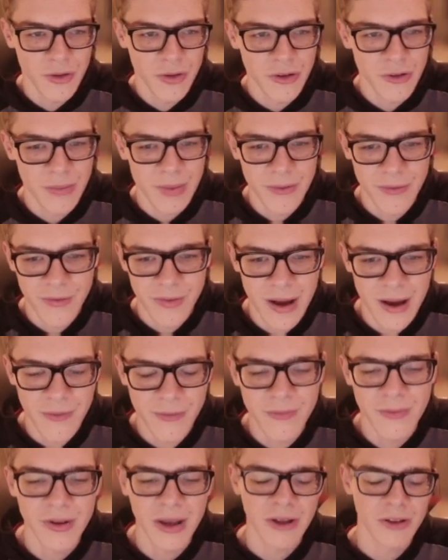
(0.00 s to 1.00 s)
it's a bit far,
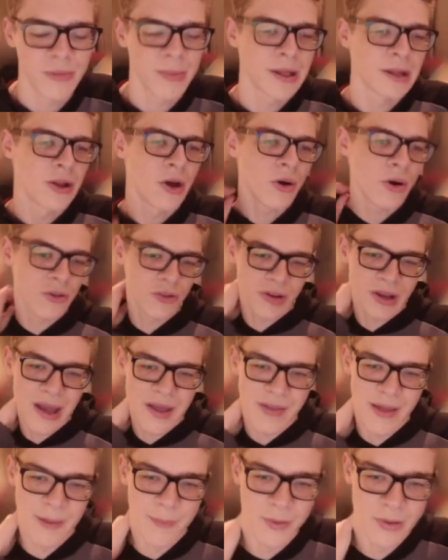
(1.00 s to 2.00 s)
takes a bit longer to
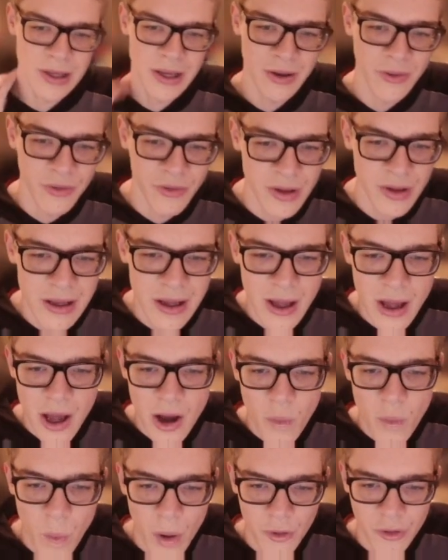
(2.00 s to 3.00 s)
get there, but you can see
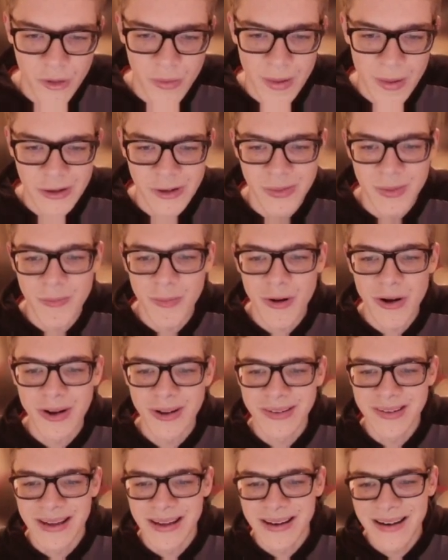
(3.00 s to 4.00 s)
what's about to be
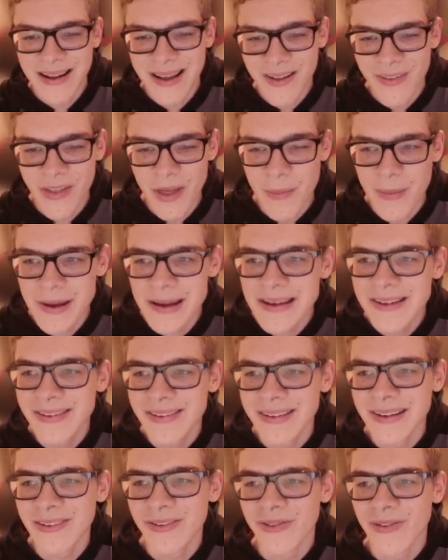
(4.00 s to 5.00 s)
brought in. The
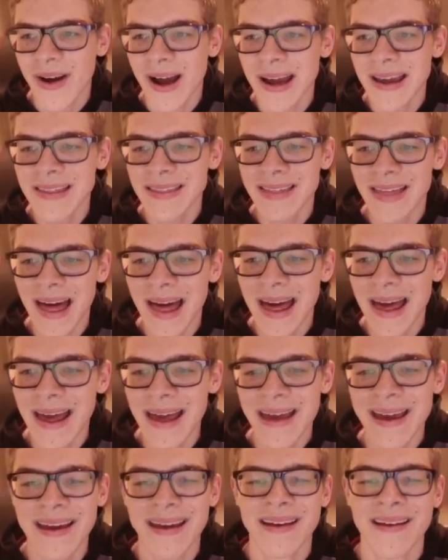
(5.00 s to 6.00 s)
beast is right
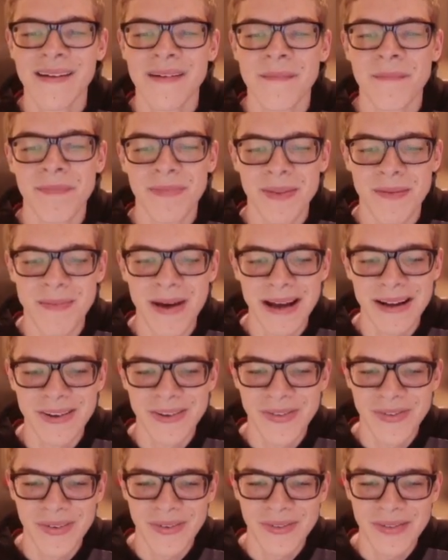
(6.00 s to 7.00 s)
there. The
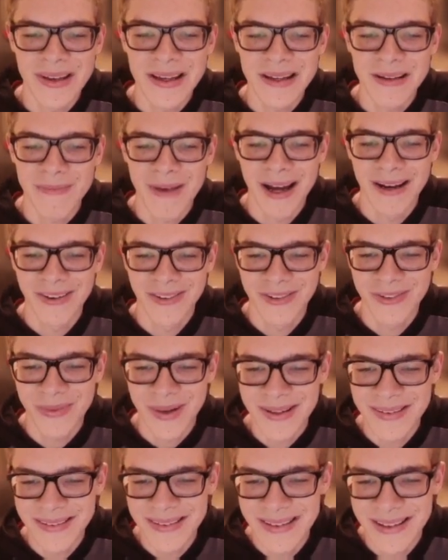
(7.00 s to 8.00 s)
minus fifteen, minus
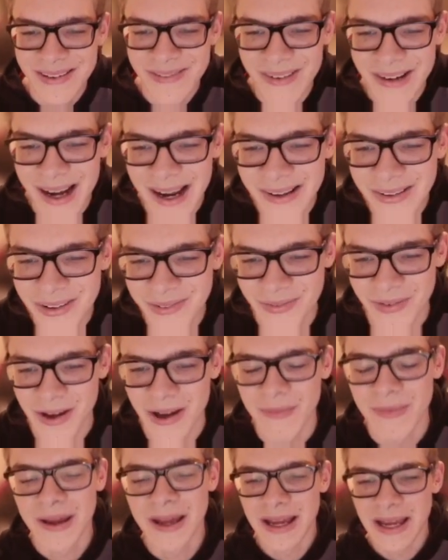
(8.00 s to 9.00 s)
twenty degree
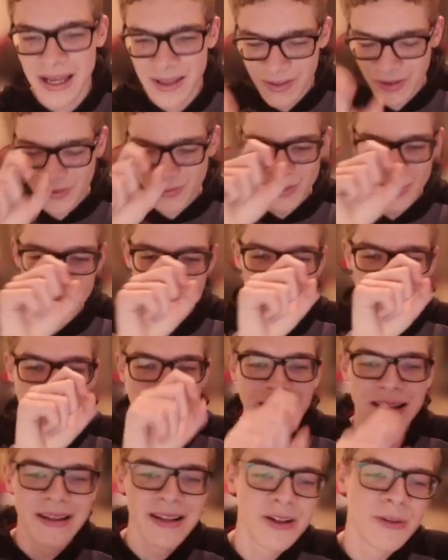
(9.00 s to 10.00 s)
iceberg in this one
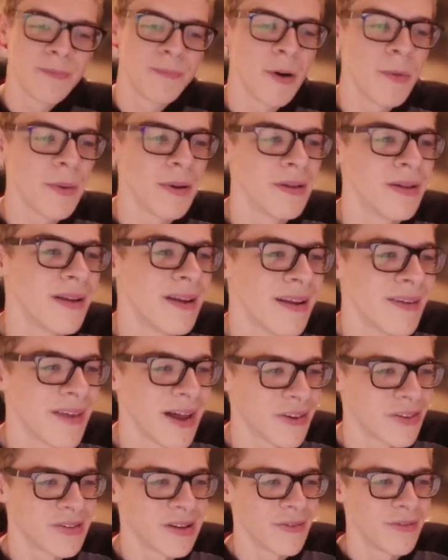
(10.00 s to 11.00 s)
tiny little bubble.
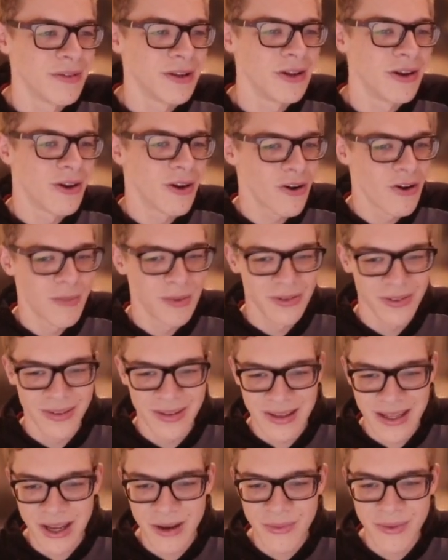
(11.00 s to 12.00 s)
That's definitely not coming to
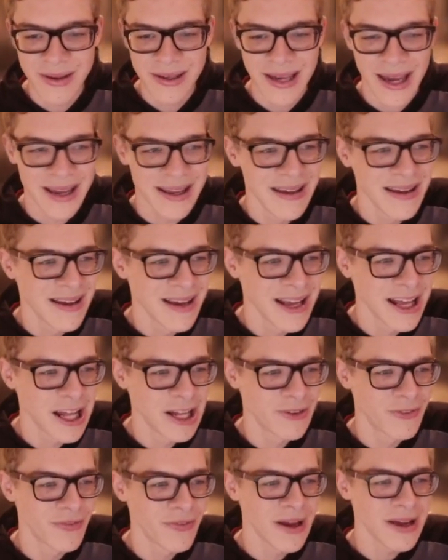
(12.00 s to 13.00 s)
the U K.
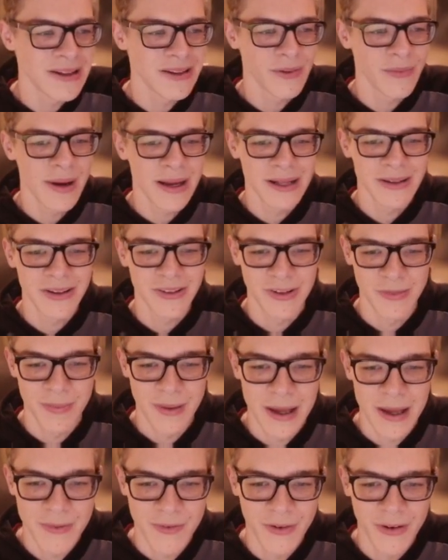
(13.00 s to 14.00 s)
It'd fade away and
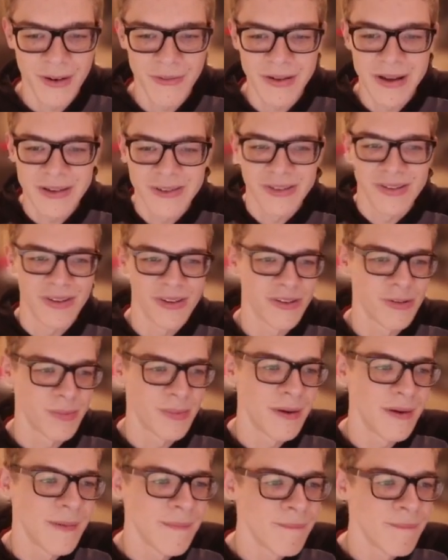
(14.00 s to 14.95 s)
dissipate before it reaches us, but